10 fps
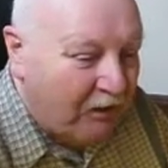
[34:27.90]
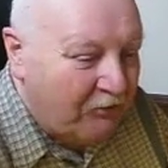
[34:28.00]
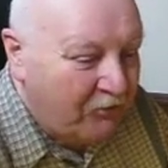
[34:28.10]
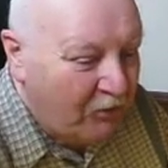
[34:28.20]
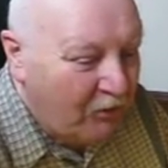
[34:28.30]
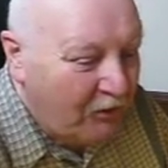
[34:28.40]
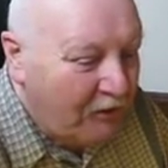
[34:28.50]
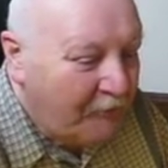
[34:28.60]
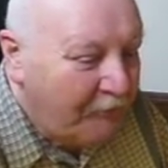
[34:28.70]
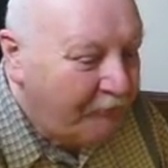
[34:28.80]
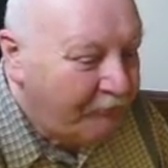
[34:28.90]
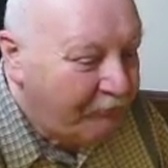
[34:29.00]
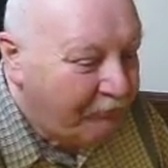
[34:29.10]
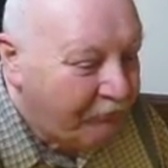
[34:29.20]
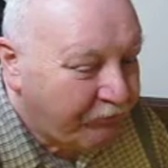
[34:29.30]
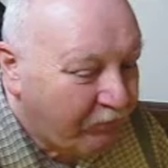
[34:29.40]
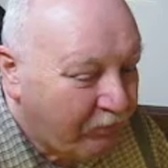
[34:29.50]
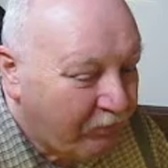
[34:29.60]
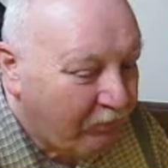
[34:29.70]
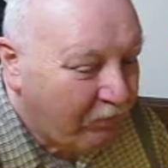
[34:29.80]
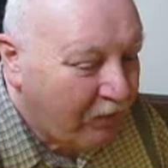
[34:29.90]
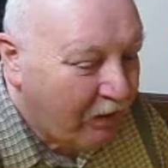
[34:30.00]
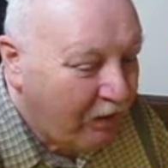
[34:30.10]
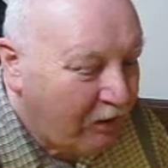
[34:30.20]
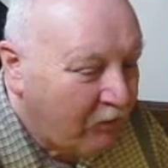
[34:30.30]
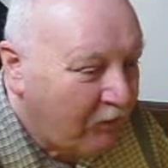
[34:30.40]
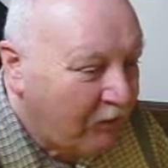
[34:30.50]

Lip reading: So anyway,